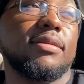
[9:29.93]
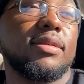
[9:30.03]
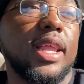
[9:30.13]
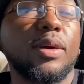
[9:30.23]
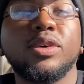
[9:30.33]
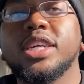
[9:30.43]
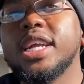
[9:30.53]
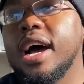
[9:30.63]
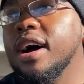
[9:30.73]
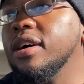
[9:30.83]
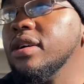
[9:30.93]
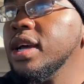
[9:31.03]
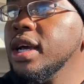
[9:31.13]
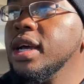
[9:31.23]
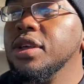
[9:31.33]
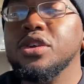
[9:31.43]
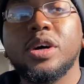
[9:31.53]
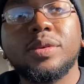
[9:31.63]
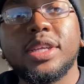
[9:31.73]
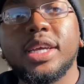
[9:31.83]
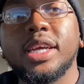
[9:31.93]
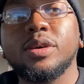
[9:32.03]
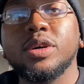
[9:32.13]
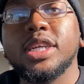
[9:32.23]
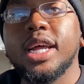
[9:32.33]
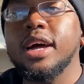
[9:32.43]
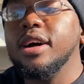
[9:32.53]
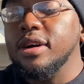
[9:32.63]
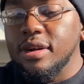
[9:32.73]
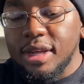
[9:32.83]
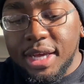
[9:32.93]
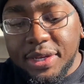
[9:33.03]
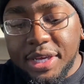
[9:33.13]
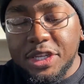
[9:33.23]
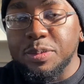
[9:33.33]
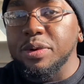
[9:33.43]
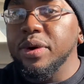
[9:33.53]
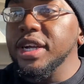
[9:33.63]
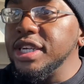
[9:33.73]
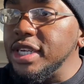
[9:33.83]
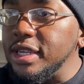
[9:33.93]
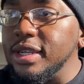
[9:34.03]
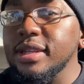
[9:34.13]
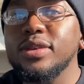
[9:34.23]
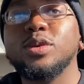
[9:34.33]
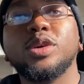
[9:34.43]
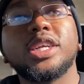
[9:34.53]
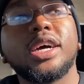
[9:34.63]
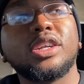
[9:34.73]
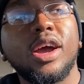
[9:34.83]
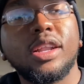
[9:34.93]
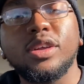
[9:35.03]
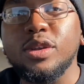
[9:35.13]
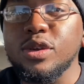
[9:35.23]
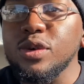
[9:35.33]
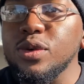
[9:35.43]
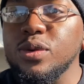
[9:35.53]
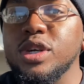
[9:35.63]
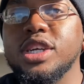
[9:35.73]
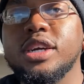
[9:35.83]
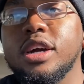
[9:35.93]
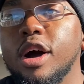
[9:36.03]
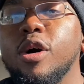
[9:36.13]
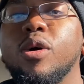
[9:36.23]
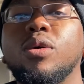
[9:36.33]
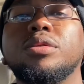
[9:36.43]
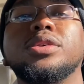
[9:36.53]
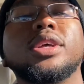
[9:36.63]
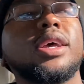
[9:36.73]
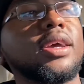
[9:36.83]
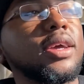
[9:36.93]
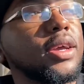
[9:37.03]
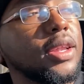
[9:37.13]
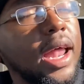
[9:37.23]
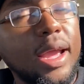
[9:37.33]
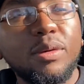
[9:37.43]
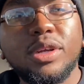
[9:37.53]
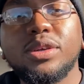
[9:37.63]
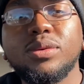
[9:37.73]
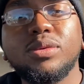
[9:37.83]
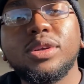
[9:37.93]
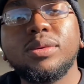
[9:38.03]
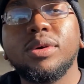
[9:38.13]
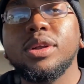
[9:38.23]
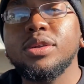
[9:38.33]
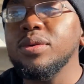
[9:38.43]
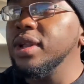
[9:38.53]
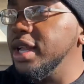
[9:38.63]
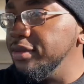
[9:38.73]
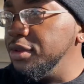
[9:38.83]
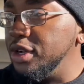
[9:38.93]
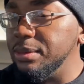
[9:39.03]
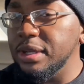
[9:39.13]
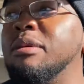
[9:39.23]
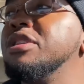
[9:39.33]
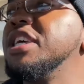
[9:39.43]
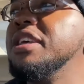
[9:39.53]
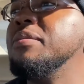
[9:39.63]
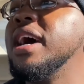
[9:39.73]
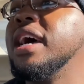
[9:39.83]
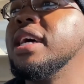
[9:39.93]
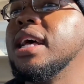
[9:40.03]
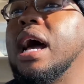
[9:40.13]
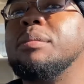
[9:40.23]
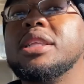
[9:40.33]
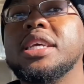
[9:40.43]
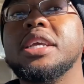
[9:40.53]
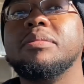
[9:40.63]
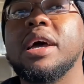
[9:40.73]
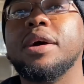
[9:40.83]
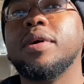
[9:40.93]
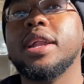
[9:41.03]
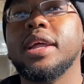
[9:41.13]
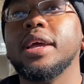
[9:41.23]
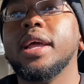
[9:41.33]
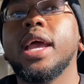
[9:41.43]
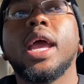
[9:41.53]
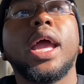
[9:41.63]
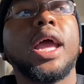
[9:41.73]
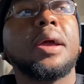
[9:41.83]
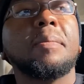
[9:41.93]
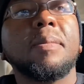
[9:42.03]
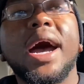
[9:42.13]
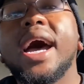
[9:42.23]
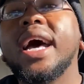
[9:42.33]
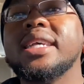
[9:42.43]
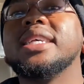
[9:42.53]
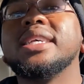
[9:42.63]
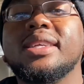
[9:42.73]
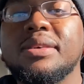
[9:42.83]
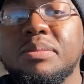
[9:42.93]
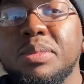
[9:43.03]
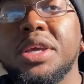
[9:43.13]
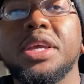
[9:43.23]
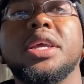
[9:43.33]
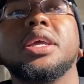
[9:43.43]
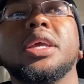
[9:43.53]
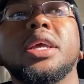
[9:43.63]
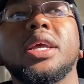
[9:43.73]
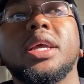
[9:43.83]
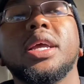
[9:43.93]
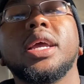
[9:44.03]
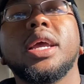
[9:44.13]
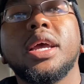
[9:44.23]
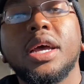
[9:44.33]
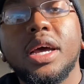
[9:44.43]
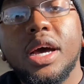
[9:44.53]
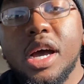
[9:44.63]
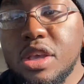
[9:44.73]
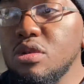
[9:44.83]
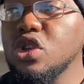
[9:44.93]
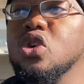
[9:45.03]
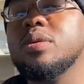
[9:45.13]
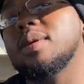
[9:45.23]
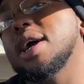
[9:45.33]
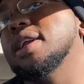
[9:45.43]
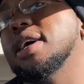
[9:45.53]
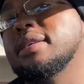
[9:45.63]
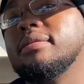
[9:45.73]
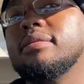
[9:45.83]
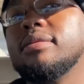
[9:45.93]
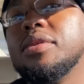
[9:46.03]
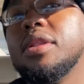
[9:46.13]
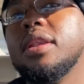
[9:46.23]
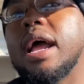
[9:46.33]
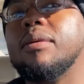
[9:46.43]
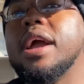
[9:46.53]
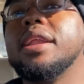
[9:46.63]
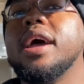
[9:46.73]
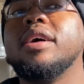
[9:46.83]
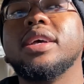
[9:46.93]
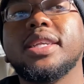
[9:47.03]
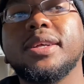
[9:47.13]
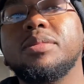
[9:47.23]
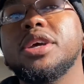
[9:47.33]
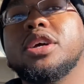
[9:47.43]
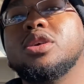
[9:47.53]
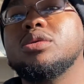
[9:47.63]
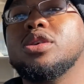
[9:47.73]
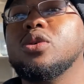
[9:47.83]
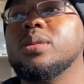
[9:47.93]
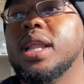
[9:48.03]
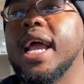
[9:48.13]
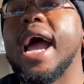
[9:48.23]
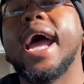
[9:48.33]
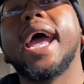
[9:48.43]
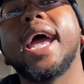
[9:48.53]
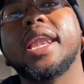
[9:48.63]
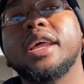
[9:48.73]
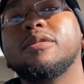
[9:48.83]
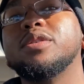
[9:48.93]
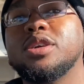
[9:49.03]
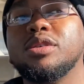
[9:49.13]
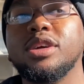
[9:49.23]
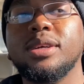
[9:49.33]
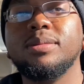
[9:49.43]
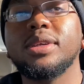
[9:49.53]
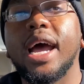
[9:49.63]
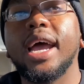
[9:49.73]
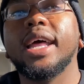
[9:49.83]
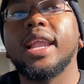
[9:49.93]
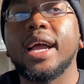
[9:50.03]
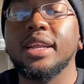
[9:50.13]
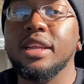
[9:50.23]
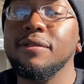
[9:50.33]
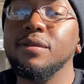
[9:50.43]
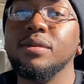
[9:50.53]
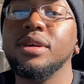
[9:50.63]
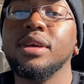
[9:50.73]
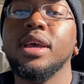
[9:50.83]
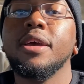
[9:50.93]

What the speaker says: Like, what y'all, you know what I'm saying? What y'all aspirations, what y'all trying to do, what's your goals? Like, what you want to do in life, you know what I'm going to tell you mine right now. Mine is to be a YouTuber right now. Like, right now, it's to be a YouTuber. Like, I had different dreams. I had, like, a different one.